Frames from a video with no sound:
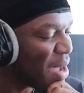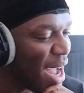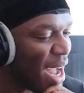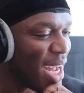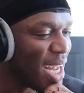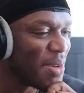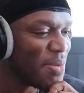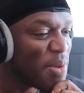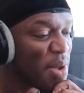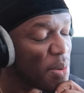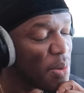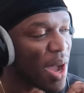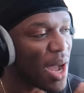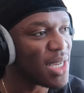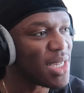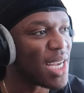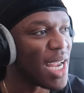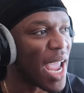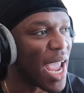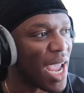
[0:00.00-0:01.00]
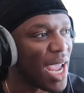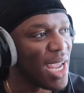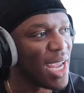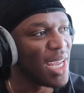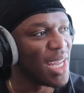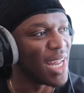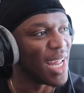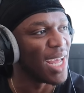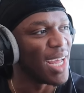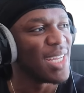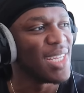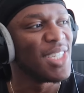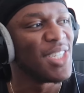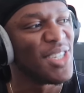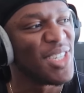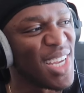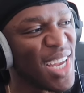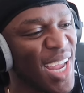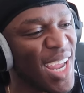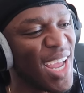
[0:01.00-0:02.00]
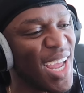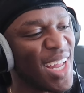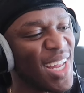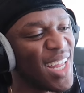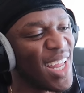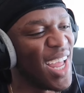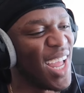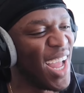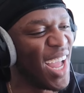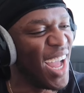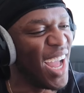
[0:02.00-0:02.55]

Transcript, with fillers: man, people actually hate it. Shit,